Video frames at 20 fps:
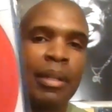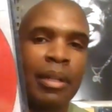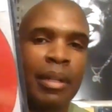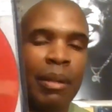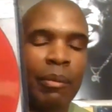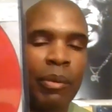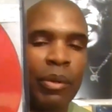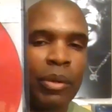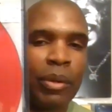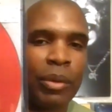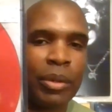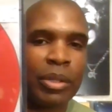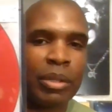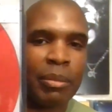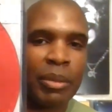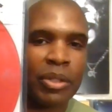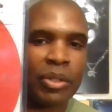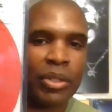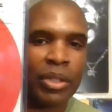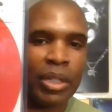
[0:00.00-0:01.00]
I won't go into
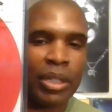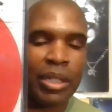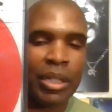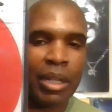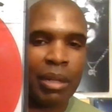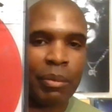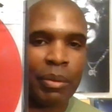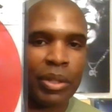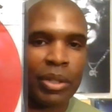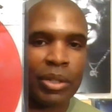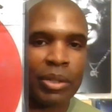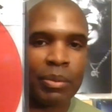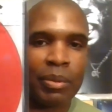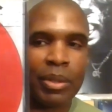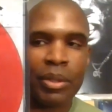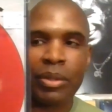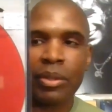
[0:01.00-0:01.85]
much detail with this one.